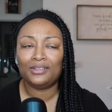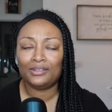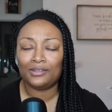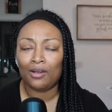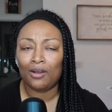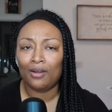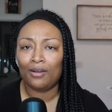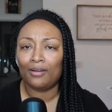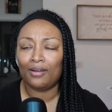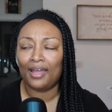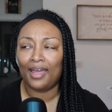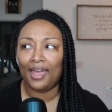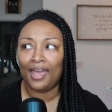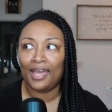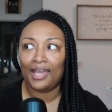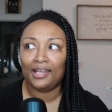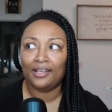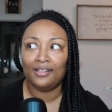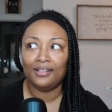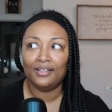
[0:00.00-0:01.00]
saw,
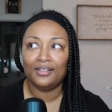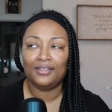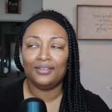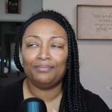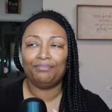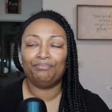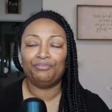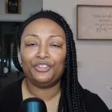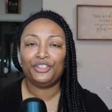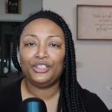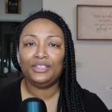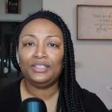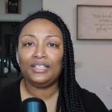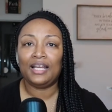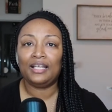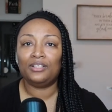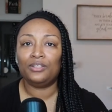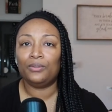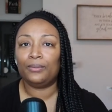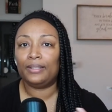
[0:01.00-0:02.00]
hey, she's
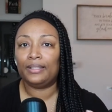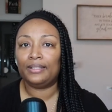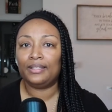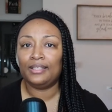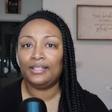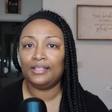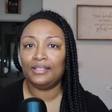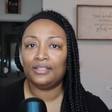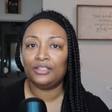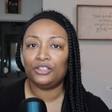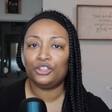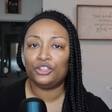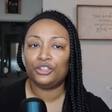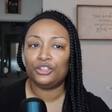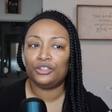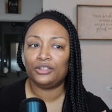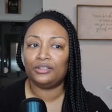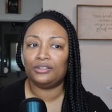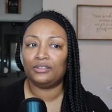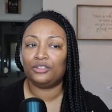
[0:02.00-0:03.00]
not doing this.
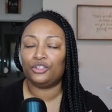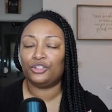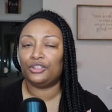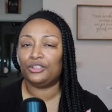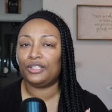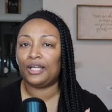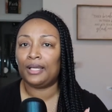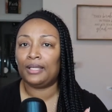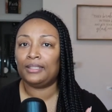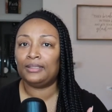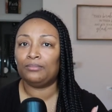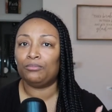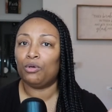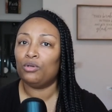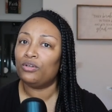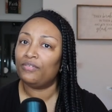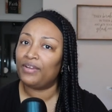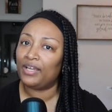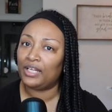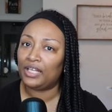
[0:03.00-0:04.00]
She's she's not as
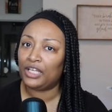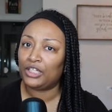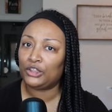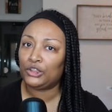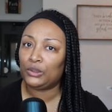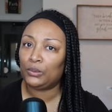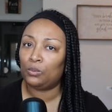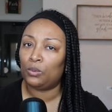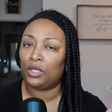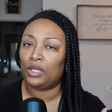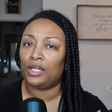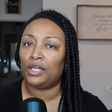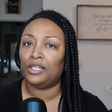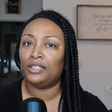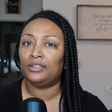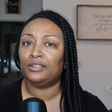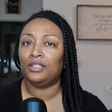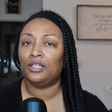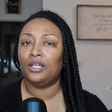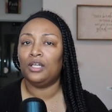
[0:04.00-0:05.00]
motivated as she
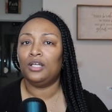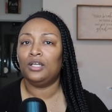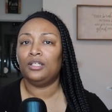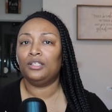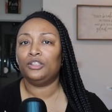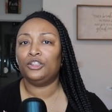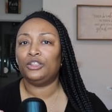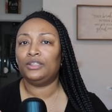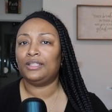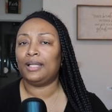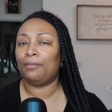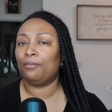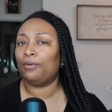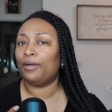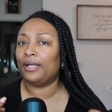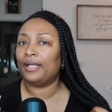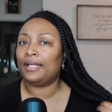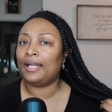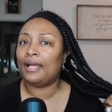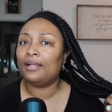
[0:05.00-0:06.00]
was. She stopped
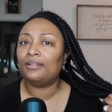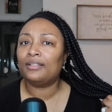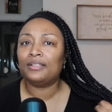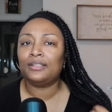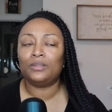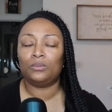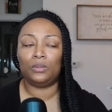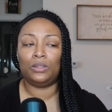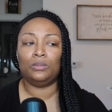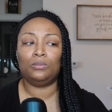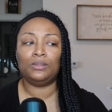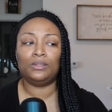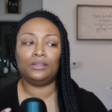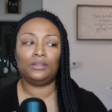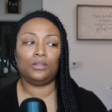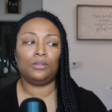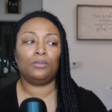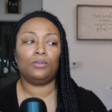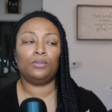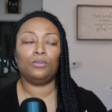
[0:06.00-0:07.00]
working out this week. What's
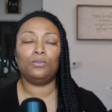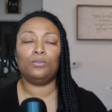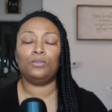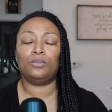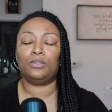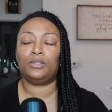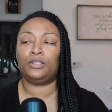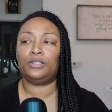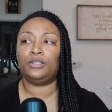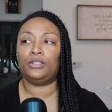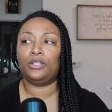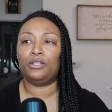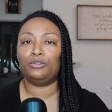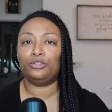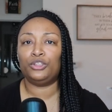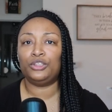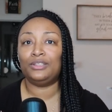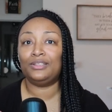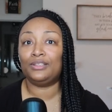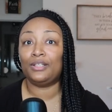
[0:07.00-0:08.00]
going on? You know,
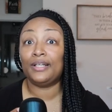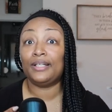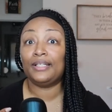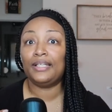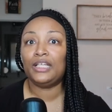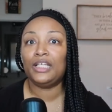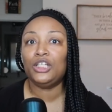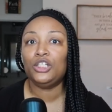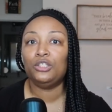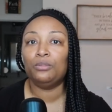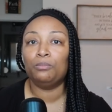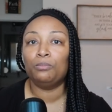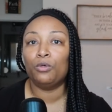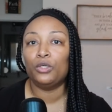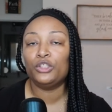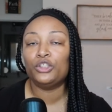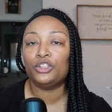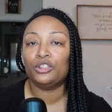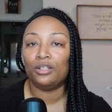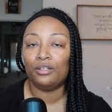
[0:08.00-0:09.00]
she's starting to eat
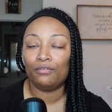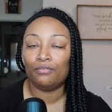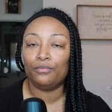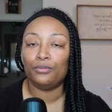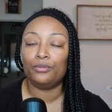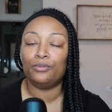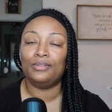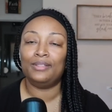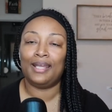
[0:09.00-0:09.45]
more junk food